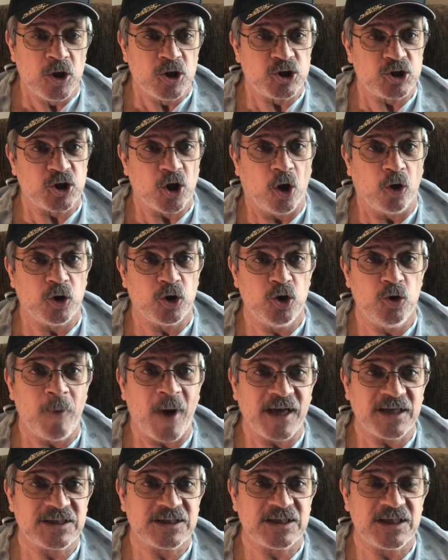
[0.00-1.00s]
So you
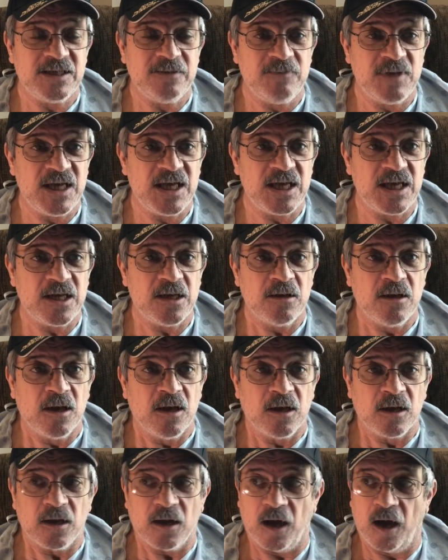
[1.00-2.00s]
might see me
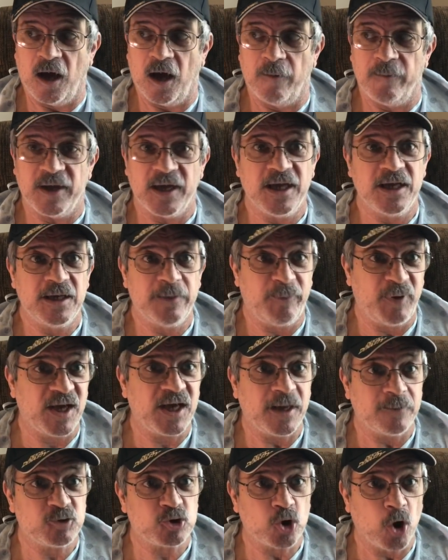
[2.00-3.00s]
um, in the pickup